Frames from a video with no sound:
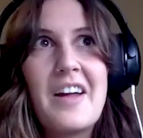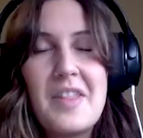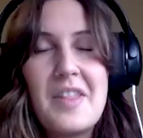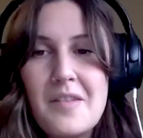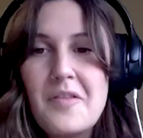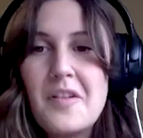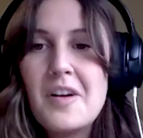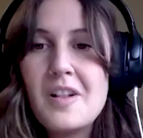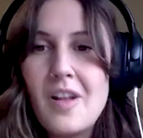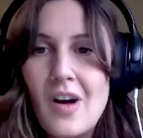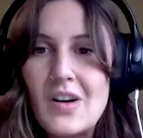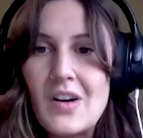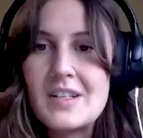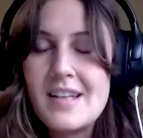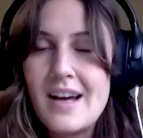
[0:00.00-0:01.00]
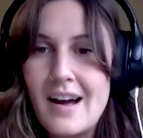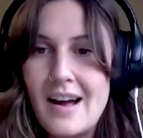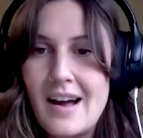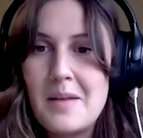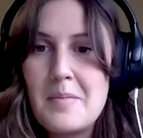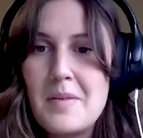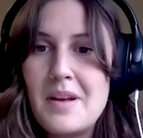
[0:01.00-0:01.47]
I think for a long
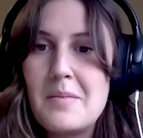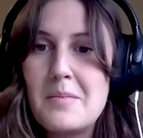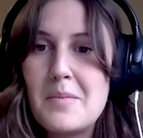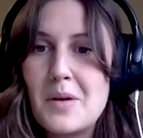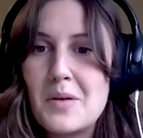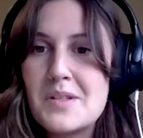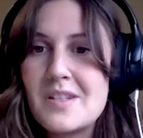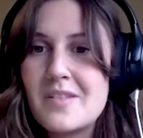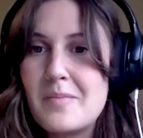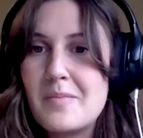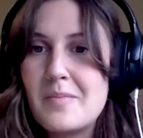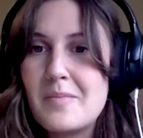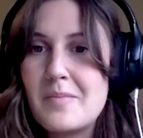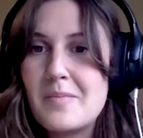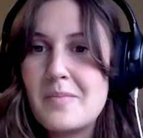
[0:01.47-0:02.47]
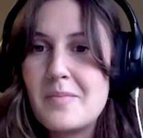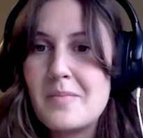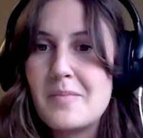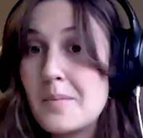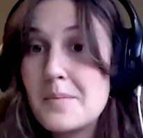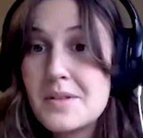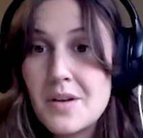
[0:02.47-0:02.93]
time in most of my
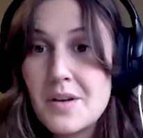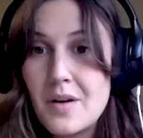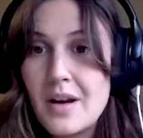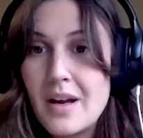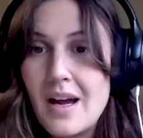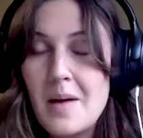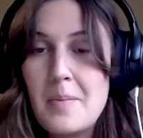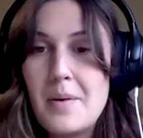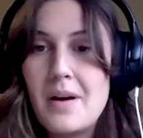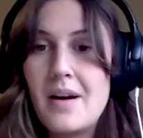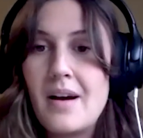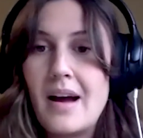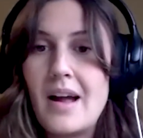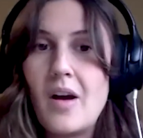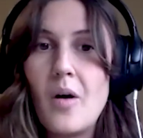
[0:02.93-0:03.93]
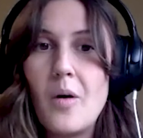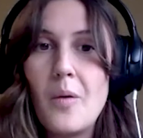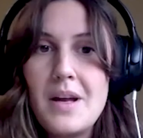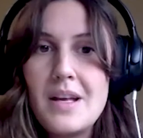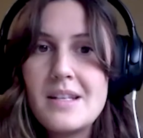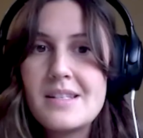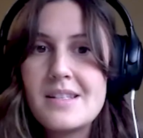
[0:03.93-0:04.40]
jobs growing up, I
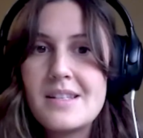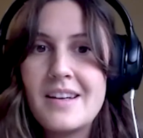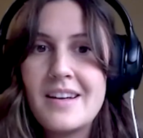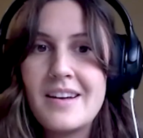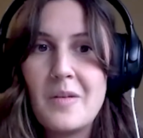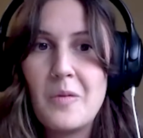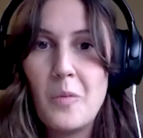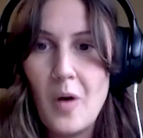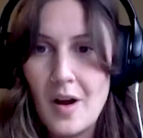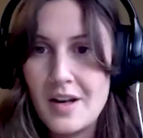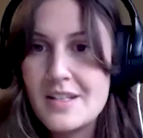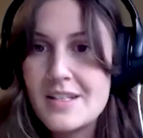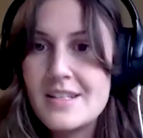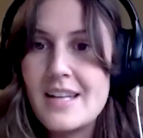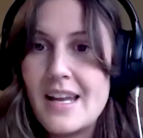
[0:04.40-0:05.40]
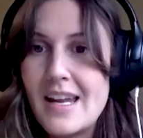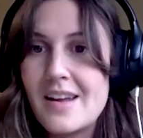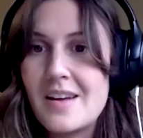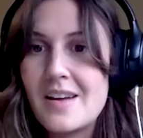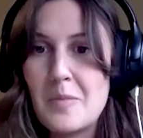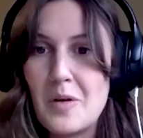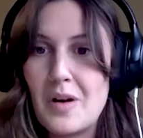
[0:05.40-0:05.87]
always wanted to
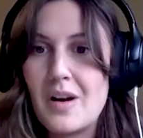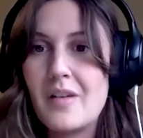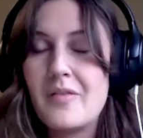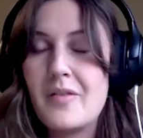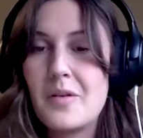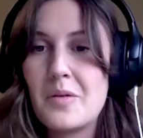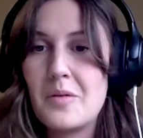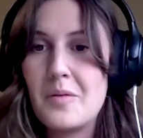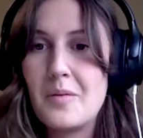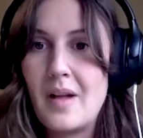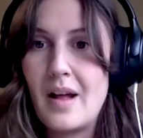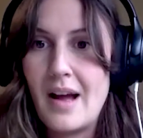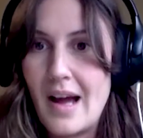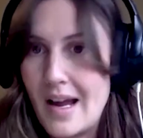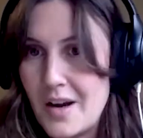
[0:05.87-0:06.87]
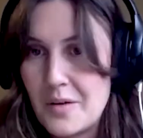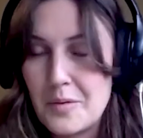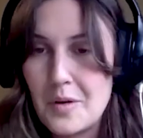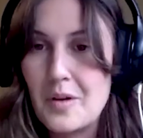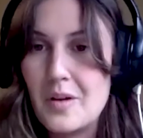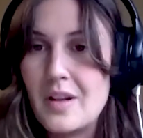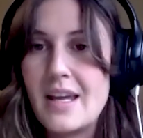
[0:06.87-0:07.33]
take more of a, a, higher
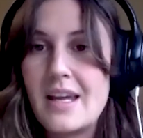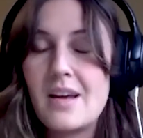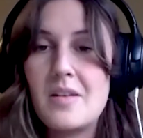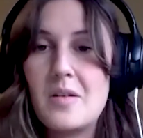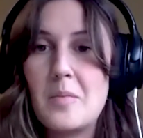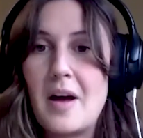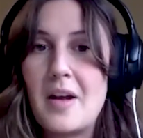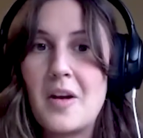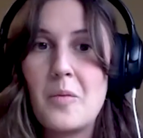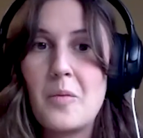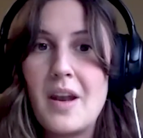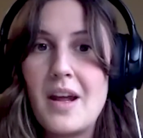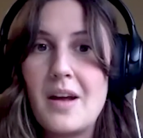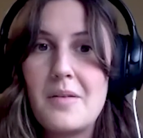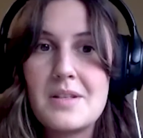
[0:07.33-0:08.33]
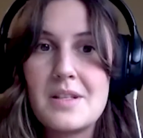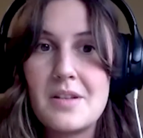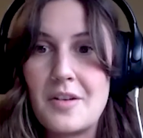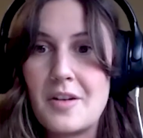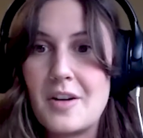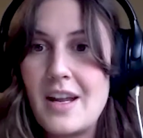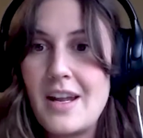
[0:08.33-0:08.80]
role. Like no matter what I was
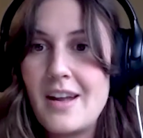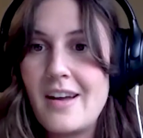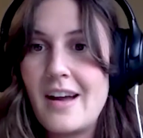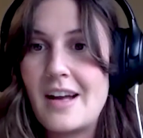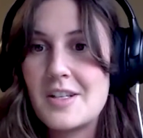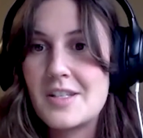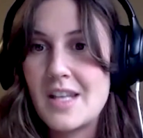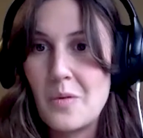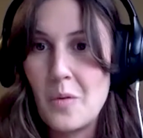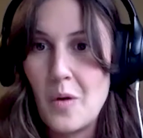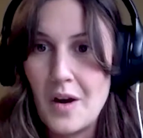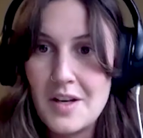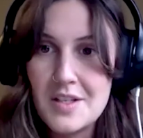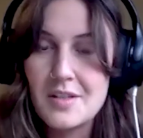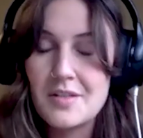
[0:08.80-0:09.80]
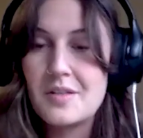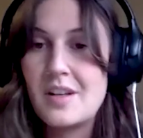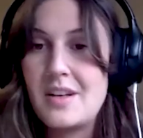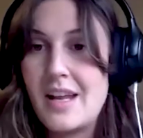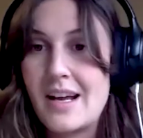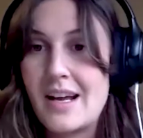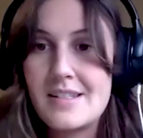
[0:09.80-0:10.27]
learning, I just like wanted to
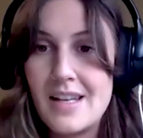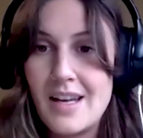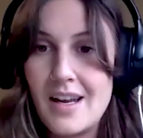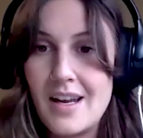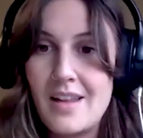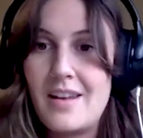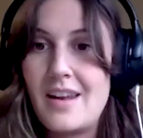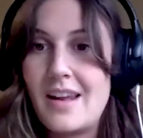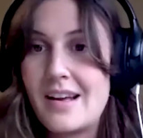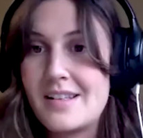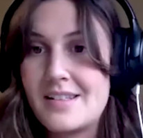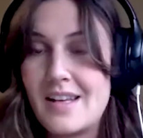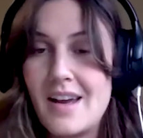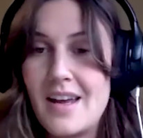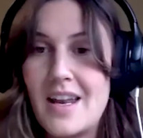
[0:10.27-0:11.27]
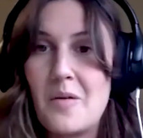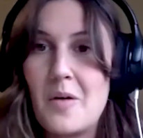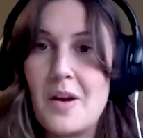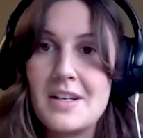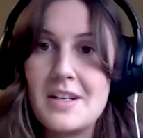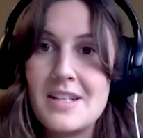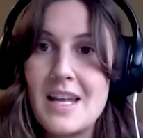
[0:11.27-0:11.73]
learn the next thing and the next thing. And I
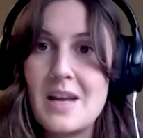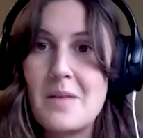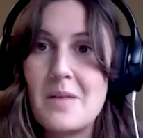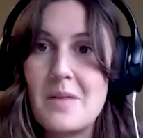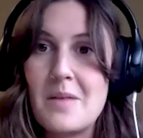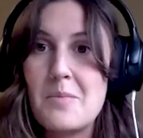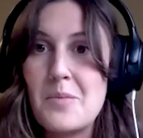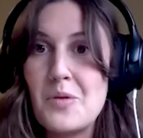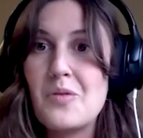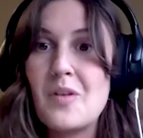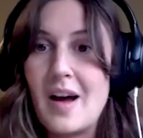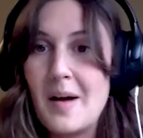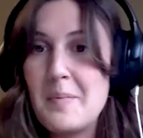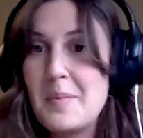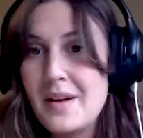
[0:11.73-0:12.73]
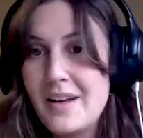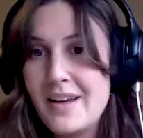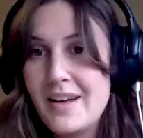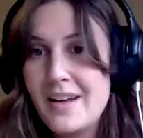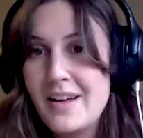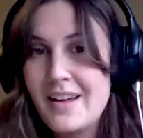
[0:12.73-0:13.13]
wanted to like move up